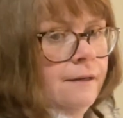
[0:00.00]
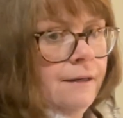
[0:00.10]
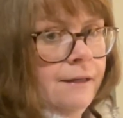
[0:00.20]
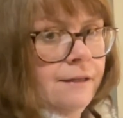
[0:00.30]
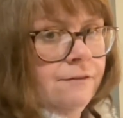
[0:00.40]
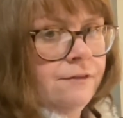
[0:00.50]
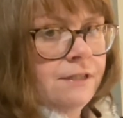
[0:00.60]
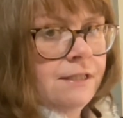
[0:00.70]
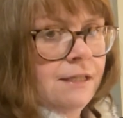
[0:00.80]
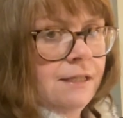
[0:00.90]
and if you
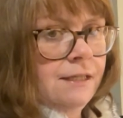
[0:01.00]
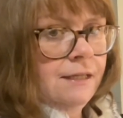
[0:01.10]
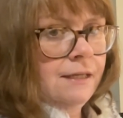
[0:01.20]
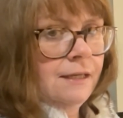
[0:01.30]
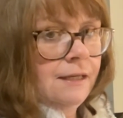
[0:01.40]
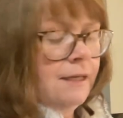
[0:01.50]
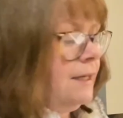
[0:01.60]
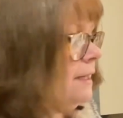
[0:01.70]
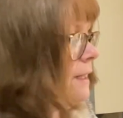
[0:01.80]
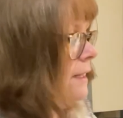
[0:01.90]
see
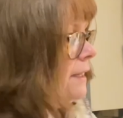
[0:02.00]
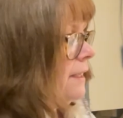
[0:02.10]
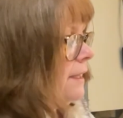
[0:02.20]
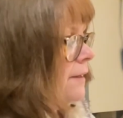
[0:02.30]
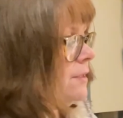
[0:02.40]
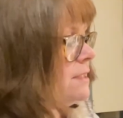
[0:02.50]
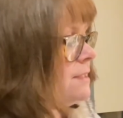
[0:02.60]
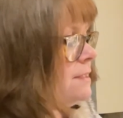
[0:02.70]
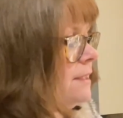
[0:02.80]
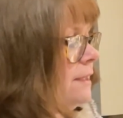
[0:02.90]
how
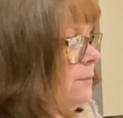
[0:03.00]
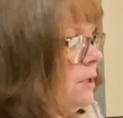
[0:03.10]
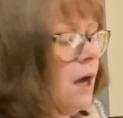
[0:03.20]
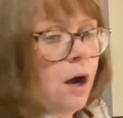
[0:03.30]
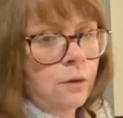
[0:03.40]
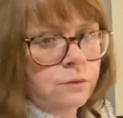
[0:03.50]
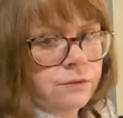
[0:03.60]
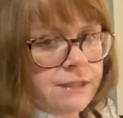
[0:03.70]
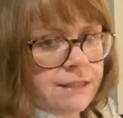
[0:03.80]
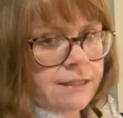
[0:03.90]
it will
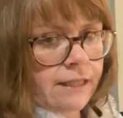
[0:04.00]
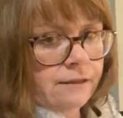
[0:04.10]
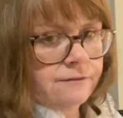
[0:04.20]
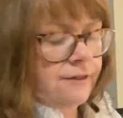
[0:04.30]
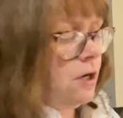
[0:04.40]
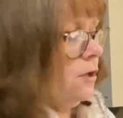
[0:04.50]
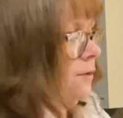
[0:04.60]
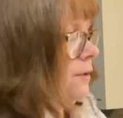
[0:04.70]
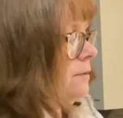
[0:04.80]
hold itself on.